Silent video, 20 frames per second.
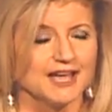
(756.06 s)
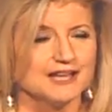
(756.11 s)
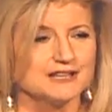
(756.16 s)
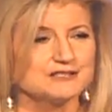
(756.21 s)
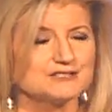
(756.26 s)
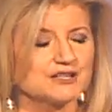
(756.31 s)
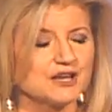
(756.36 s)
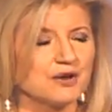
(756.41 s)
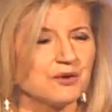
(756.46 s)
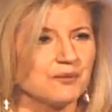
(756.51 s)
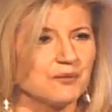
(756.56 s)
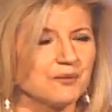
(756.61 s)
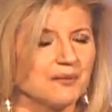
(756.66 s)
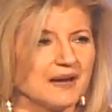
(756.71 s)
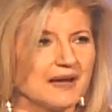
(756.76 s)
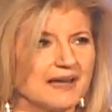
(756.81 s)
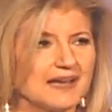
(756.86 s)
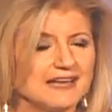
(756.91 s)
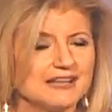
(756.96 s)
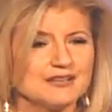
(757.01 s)
So
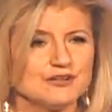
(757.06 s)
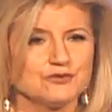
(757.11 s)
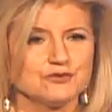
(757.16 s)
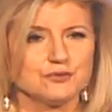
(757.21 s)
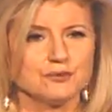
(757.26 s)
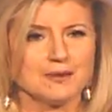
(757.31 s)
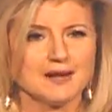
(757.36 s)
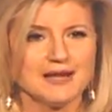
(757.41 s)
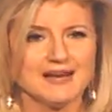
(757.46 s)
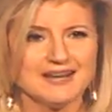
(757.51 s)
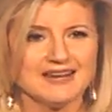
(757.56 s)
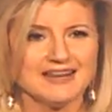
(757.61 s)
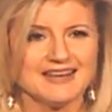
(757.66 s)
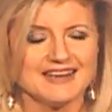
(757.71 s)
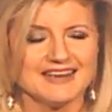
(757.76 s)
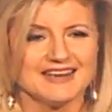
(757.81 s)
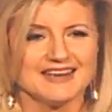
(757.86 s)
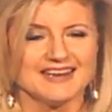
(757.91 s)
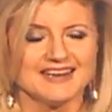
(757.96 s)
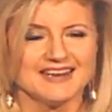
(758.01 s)
it is
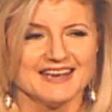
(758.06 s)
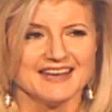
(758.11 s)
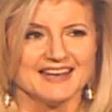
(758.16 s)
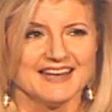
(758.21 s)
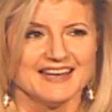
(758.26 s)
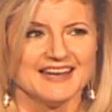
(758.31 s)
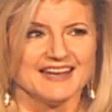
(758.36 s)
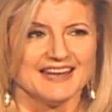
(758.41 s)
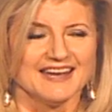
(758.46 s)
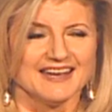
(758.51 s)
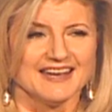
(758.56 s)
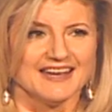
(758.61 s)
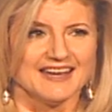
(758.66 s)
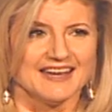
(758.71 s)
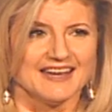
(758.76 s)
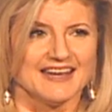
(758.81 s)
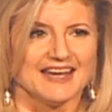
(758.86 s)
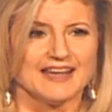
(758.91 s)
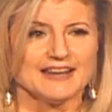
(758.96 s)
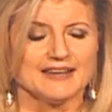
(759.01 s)
really
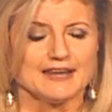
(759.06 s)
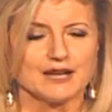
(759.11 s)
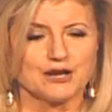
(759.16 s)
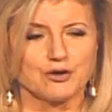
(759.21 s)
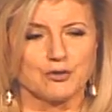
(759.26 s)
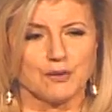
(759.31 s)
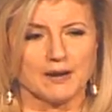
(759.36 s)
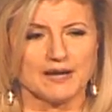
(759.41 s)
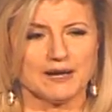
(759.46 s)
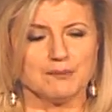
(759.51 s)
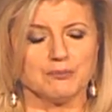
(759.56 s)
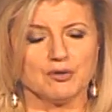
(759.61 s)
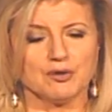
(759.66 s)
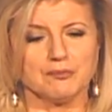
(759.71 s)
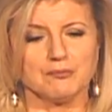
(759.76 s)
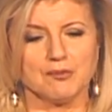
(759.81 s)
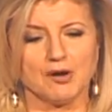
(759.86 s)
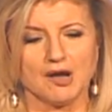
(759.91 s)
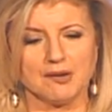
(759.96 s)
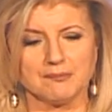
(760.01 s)
an incredible
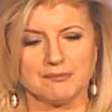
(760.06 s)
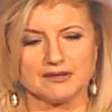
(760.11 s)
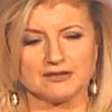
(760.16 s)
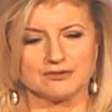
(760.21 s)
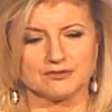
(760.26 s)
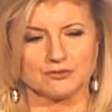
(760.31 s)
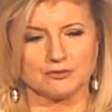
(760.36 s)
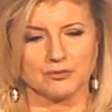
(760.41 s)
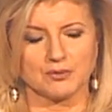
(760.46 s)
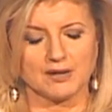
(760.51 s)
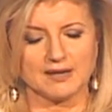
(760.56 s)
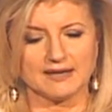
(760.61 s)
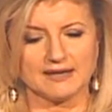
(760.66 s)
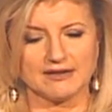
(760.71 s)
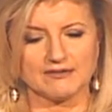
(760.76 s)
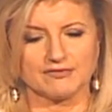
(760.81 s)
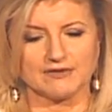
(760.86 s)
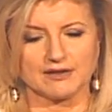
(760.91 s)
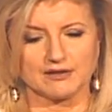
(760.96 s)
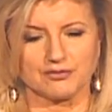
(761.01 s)
moment we're
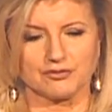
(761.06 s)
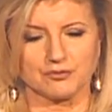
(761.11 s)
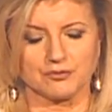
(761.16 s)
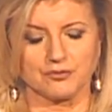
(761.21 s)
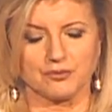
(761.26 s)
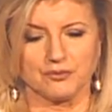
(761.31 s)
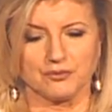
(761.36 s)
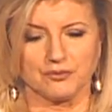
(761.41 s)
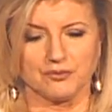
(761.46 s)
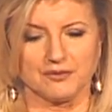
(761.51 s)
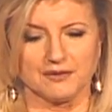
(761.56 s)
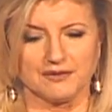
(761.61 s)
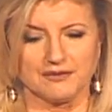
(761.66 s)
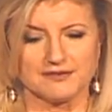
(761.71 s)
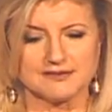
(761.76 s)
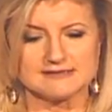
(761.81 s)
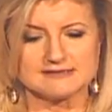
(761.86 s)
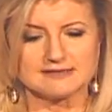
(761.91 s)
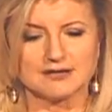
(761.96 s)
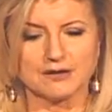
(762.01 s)
living through,
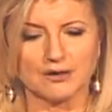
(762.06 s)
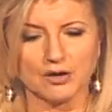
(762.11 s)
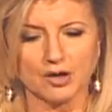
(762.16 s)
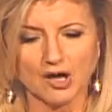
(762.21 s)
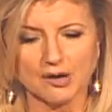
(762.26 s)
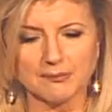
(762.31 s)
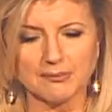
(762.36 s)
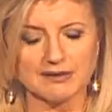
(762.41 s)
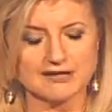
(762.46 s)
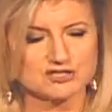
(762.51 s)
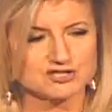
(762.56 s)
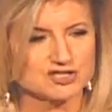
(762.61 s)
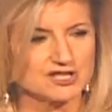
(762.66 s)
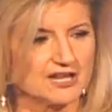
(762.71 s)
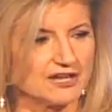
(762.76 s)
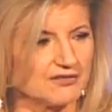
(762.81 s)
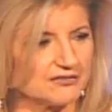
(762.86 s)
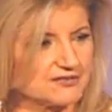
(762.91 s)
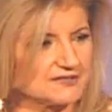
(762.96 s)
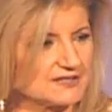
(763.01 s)
this global
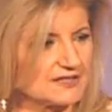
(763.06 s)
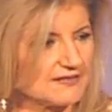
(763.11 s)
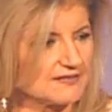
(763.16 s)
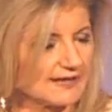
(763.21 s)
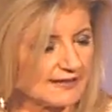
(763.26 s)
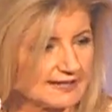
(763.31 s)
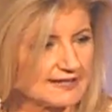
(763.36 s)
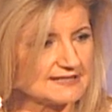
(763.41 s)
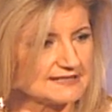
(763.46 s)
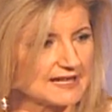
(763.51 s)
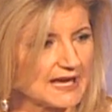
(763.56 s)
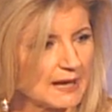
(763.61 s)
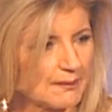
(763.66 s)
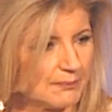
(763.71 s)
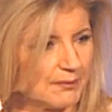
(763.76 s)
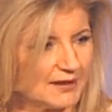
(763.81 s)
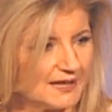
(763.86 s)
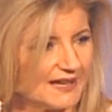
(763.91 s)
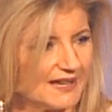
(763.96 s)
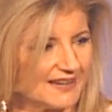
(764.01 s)
shift that is
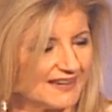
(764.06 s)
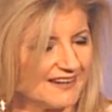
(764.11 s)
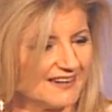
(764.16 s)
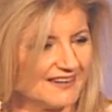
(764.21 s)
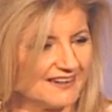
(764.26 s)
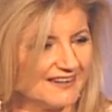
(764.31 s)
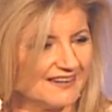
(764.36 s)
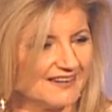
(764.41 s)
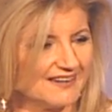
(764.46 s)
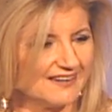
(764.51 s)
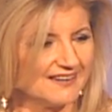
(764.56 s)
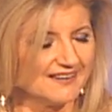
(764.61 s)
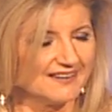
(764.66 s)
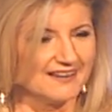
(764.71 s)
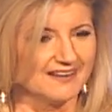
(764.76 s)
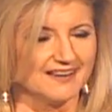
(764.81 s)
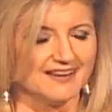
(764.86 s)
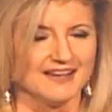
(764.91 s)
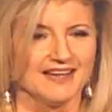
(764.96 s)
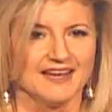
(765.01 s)
happening
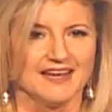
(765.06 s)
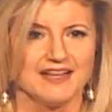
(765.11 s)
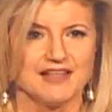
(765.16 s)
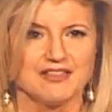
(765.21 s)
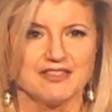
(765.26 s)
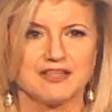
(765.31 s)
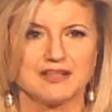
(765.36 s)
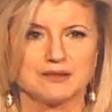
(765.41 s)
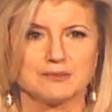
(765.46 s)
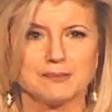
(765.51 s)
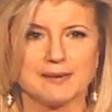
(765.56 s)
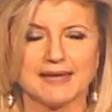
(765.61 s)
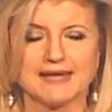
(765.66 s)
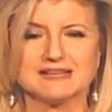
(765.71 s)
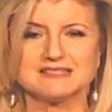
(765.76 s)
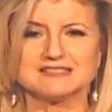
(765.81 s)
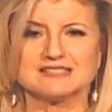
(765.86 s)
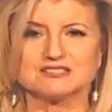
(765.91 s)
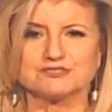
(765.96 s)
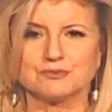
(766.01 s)
that
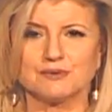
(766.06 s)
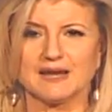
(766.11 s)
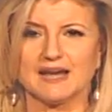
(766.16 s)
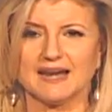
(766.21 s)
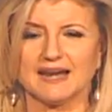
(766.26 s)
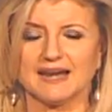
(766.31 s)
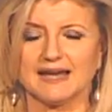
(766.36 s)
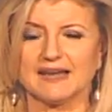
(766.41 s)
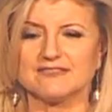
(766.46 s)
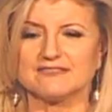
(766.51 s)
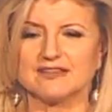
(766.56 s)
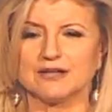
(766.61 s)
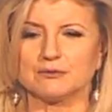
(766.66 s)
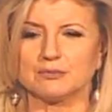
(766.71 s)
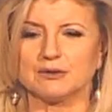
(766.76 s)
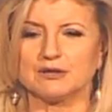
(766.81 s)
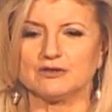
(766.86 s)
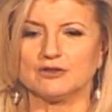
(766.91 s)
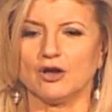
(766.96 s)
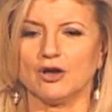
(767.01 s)
makes us realize that
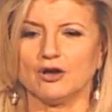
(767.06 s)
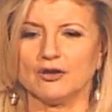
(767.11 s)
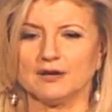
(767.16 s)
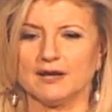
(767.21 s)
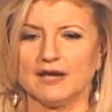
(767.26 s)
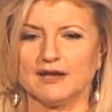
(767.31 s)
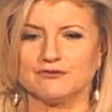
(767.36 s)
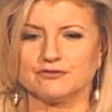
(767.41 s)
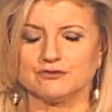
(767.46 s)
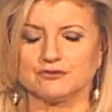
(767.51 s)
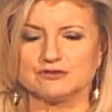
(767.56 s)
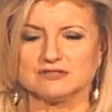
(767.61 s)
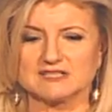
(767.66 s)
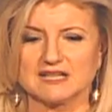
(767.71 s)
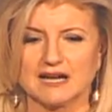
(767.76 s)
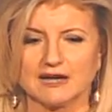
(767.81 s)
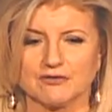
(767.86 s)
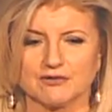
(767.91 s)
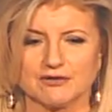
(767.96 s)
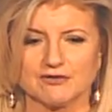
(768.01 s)
we don't have to
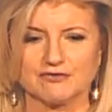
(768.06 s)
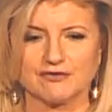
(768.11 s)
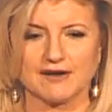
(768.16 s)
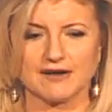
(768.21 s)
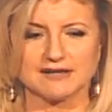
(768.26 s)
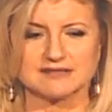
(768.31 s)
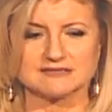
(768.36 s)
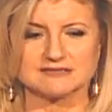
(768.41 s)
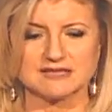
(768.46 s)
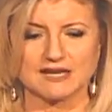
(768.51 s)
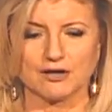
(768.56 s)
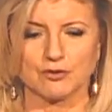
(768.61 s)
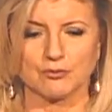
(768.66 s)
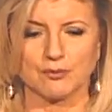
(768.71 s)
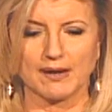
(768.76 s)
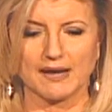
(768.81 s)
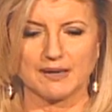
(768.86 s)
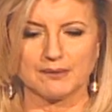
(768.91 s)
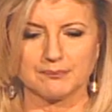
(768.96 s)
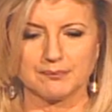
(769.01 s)
sacrifice our
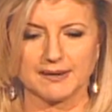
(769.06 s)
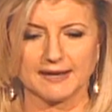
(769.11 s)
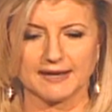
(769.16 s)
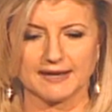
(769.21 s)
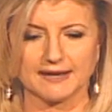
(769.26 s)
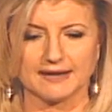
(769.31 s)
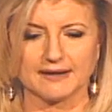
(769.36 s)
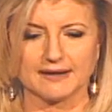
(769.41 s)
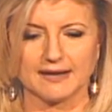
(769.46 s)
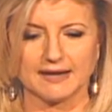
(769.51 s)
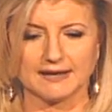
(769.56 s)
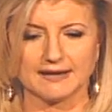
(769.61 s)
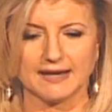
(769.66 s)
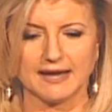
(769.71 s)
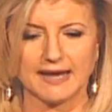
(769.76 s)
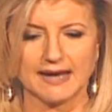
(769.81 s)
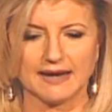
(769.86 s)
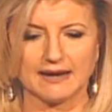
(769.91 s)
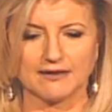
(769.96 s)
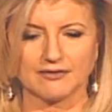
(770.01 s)
well-being and
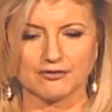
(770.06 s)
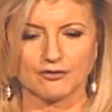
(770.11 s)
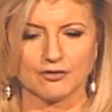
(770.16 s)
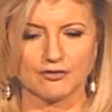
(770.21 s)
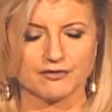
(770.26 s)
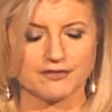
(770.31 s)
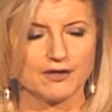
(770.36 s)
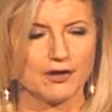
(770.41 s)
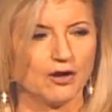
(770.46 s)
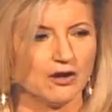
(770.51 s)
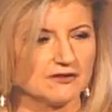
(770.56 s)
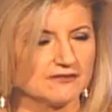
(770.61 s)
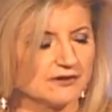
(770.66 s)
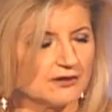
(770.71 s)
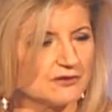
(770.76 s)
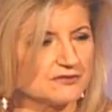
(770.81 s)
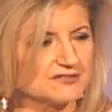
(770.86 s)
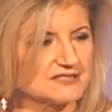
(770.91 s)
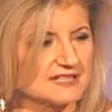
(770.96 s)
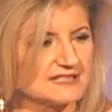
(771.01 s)
health on the altar
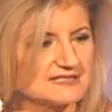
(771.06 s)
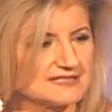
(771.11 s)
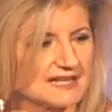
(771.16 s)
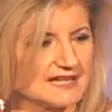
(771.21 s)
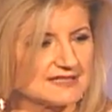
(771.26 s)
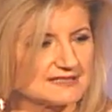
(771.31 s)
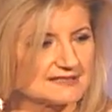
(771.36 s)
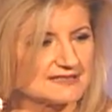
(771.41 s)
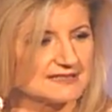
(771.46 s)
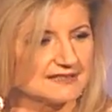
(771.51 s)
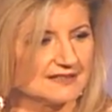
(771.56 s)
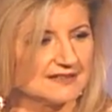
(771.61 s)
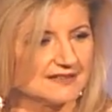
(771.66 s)
of success.